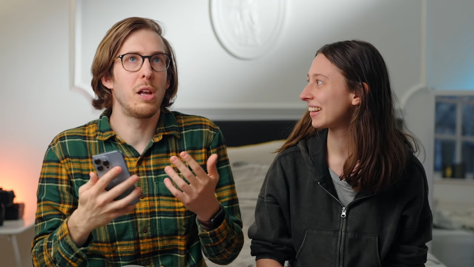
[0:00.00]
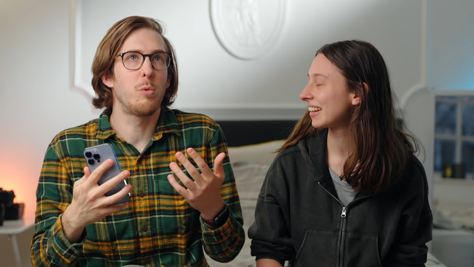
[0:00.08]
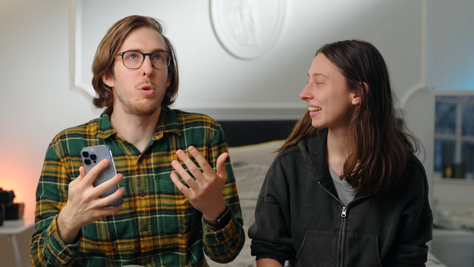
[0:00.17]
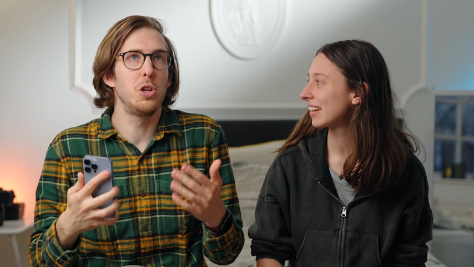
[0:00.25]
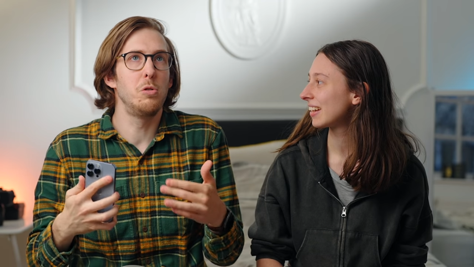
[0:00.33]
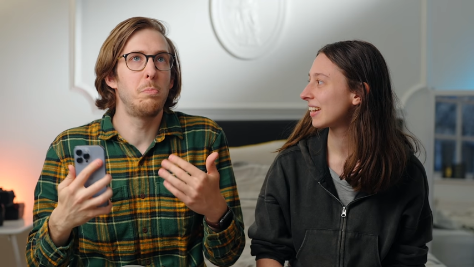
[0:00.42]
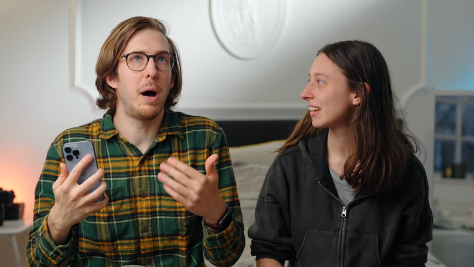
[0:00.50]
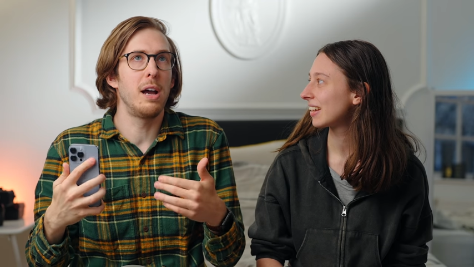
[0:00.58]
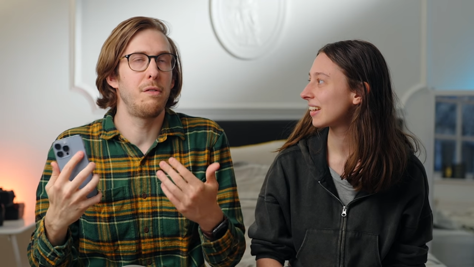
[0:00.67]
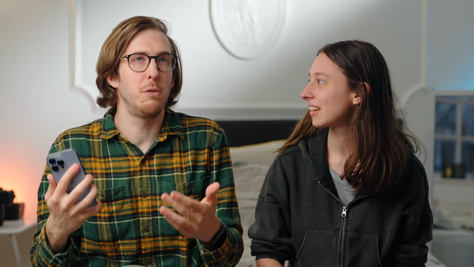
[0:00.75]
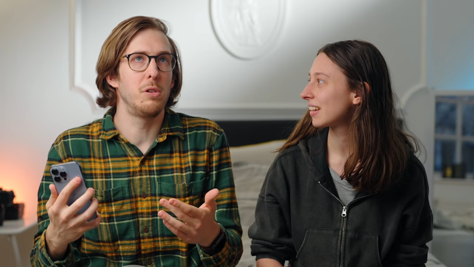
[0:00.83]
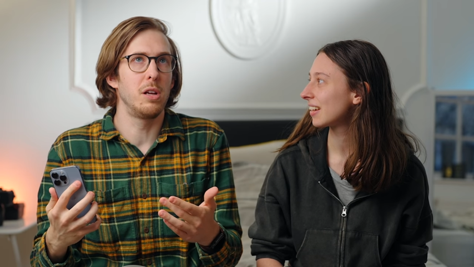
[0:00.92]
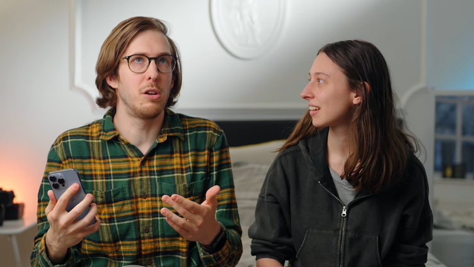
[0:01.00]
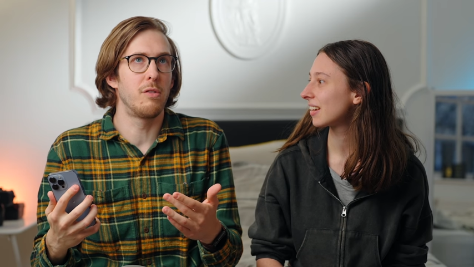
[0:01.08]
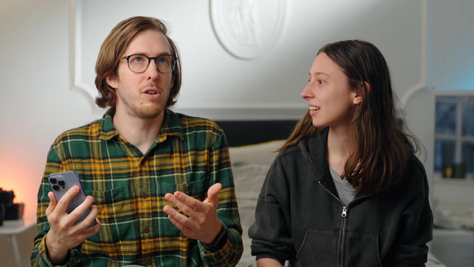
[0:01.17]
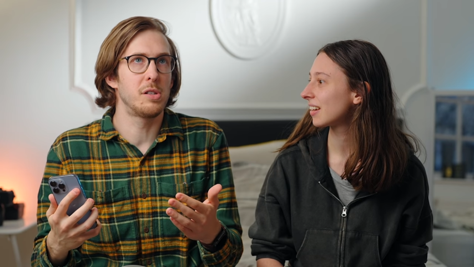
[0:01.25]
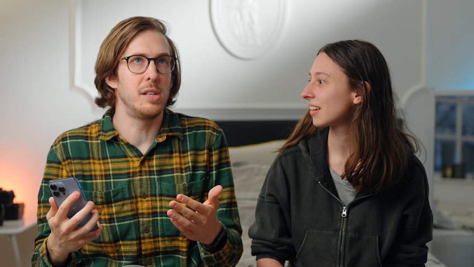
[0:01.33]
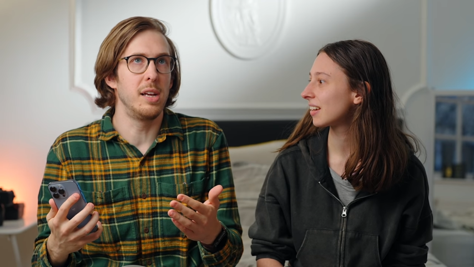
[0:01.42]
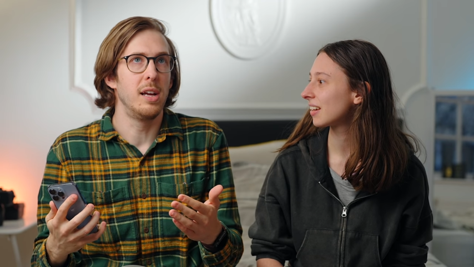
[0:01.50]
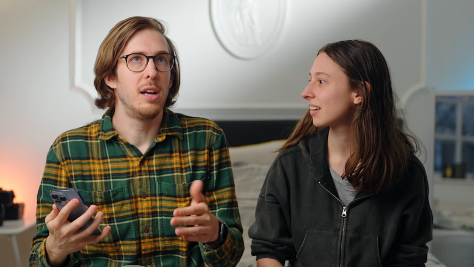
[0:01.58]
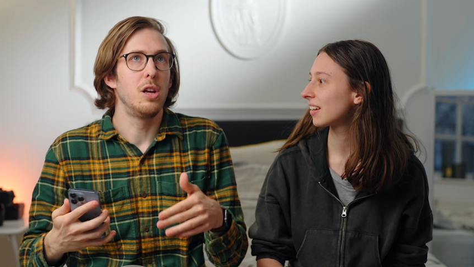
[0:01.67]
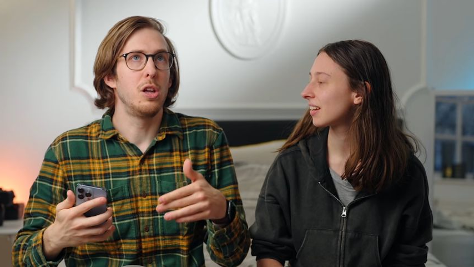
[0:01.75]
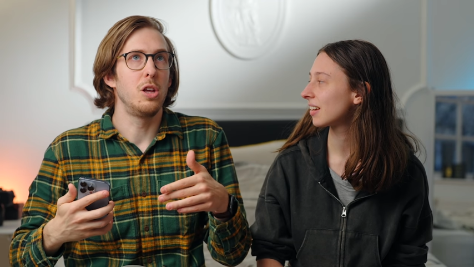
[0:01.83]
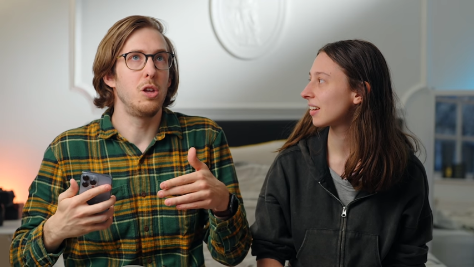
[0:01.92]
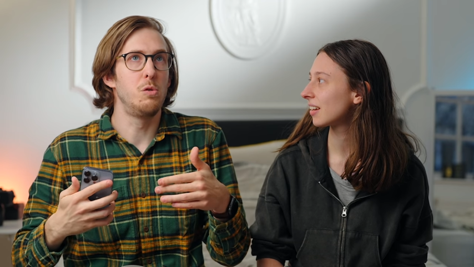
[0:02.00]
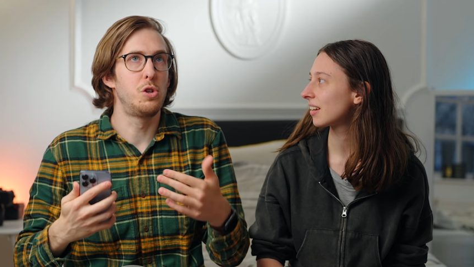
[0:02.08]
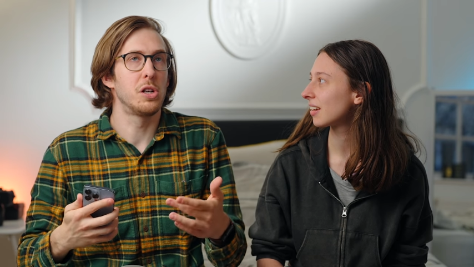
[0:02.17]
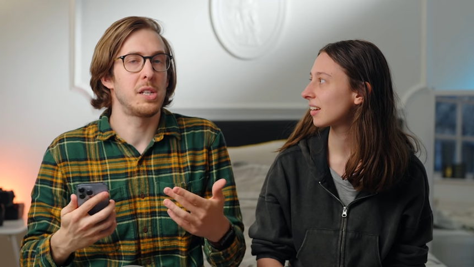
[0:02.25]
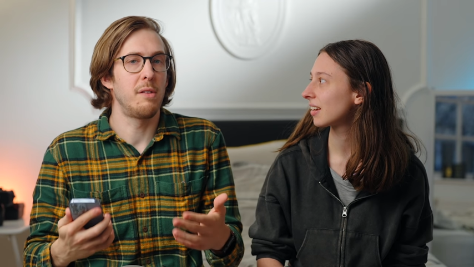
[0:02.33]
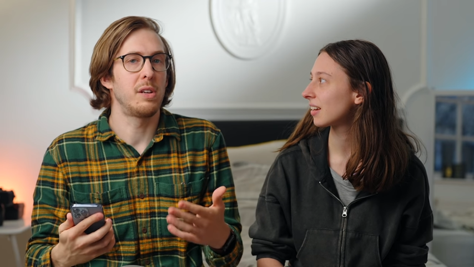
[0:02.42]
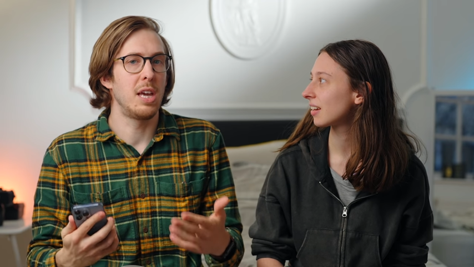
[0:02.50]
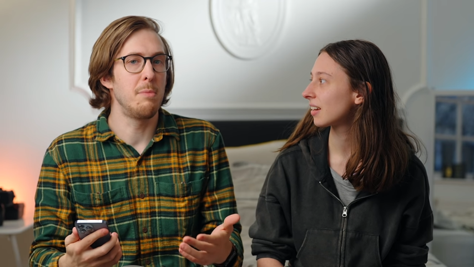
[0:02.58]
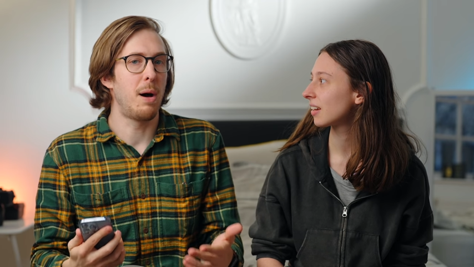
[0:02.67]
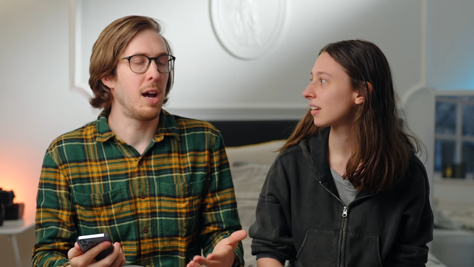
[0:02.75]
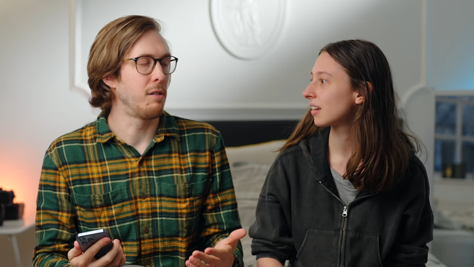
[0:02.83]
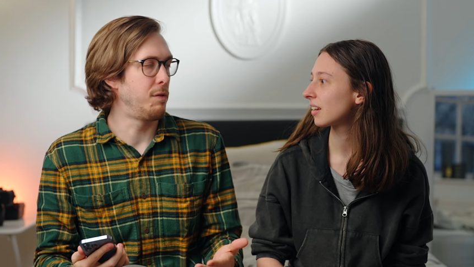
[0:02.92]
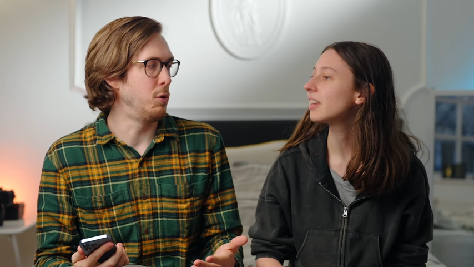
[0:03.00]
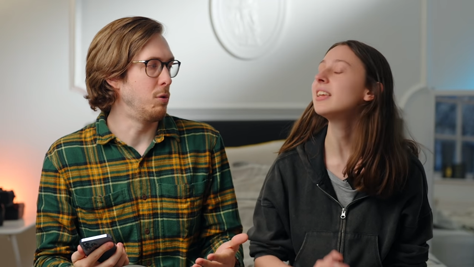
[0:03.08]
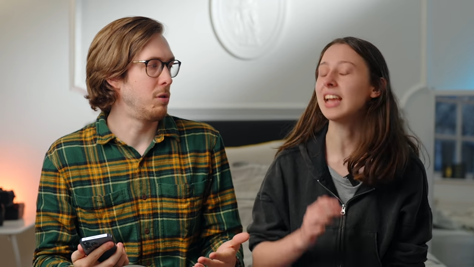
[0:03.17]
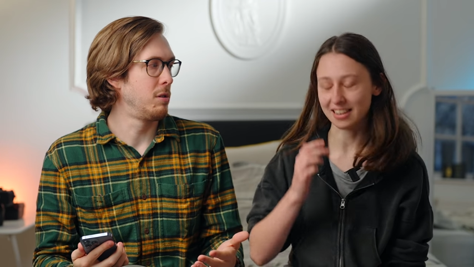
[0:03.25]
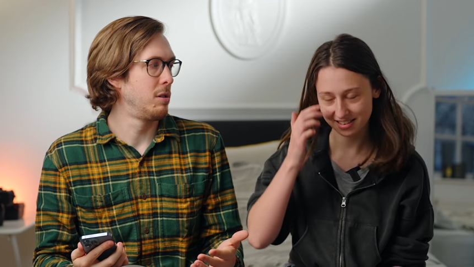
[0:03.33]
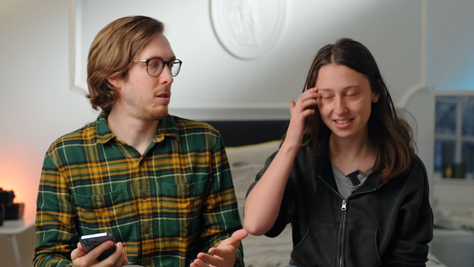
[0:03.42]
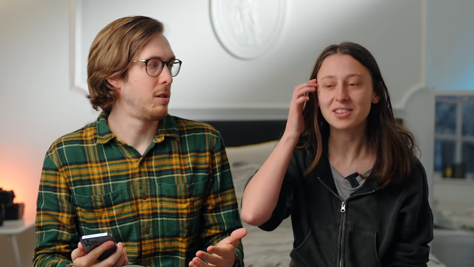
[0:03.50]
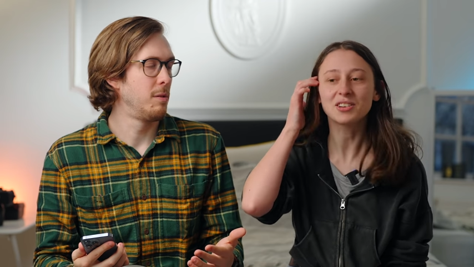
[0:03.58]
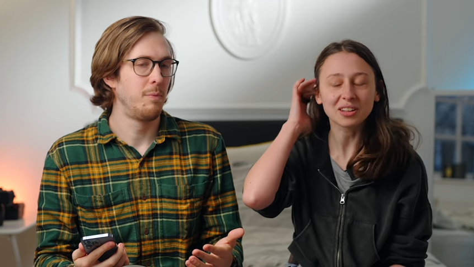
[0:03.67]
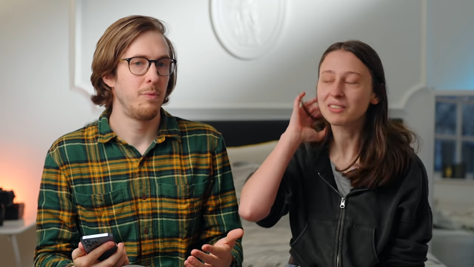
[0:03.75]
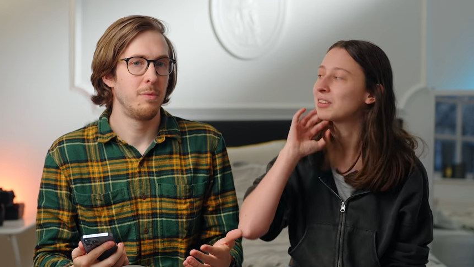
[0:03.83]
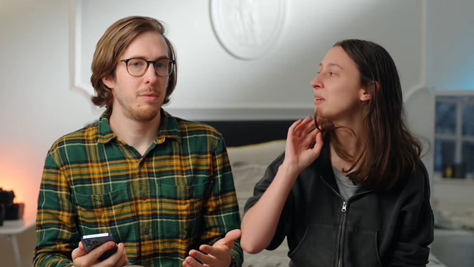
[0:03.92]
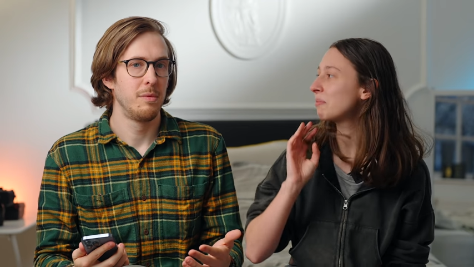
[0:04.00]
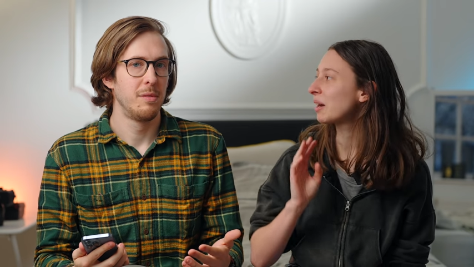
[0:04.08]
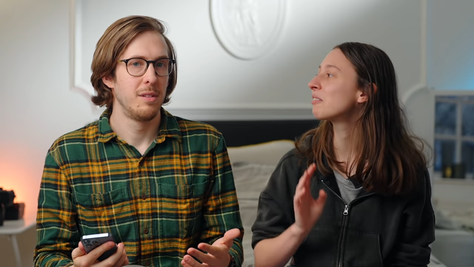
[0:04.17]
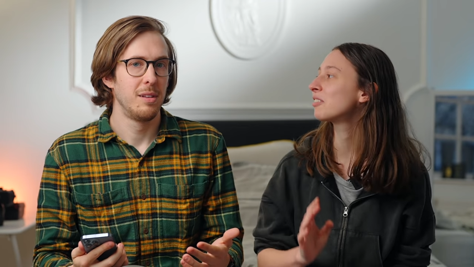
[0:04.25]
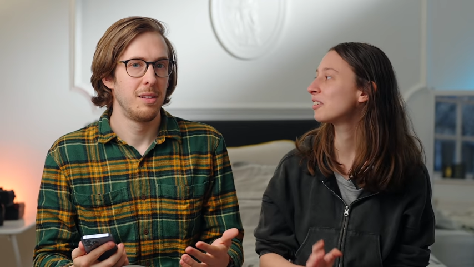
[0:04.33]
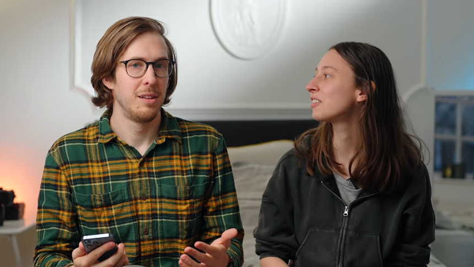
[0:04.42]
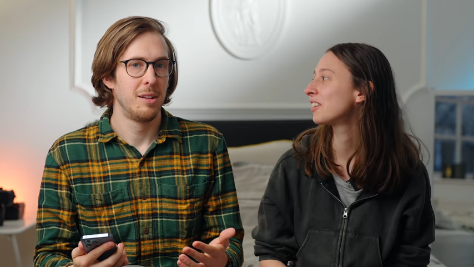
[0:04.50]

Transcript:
Speaker 1: like when you buy food at university, you just have to keep buying food. Yes, you just have to keep buying food.